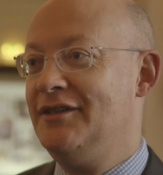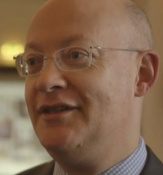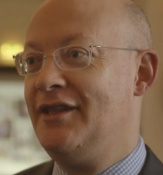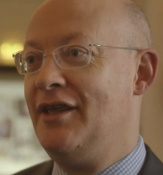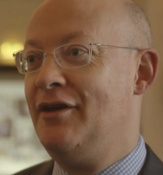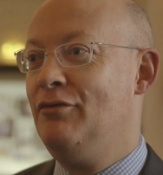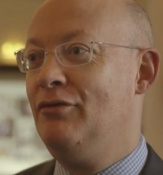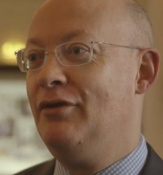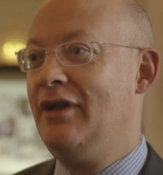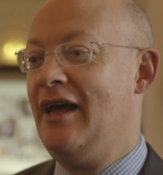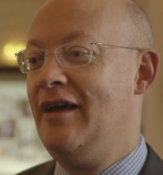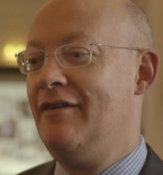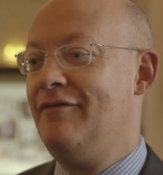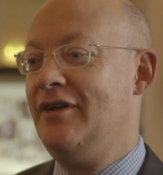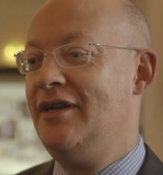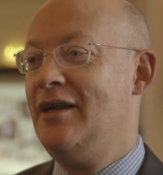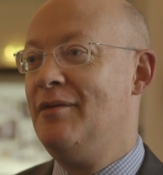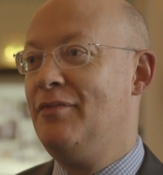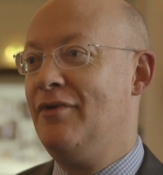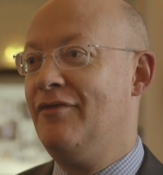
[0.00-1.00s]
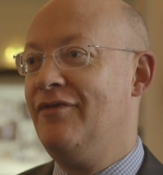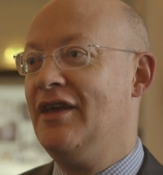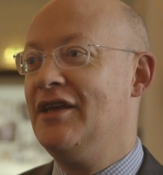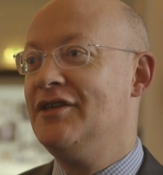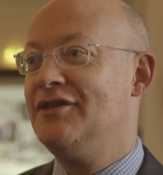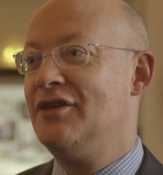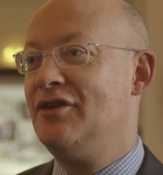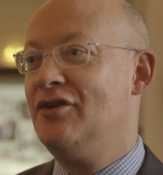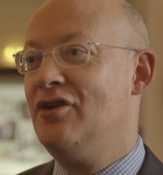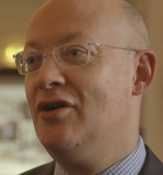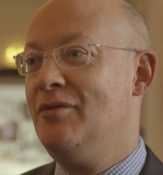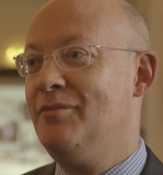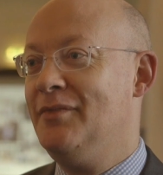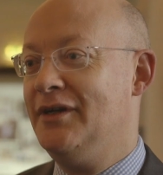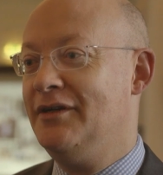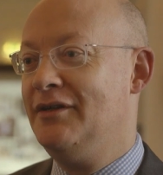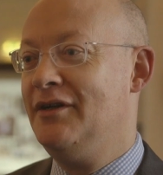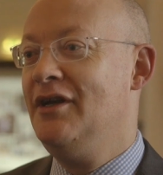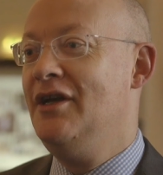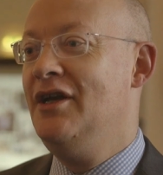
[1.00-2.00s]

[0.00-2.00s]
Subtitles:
is they all have a number of things in common.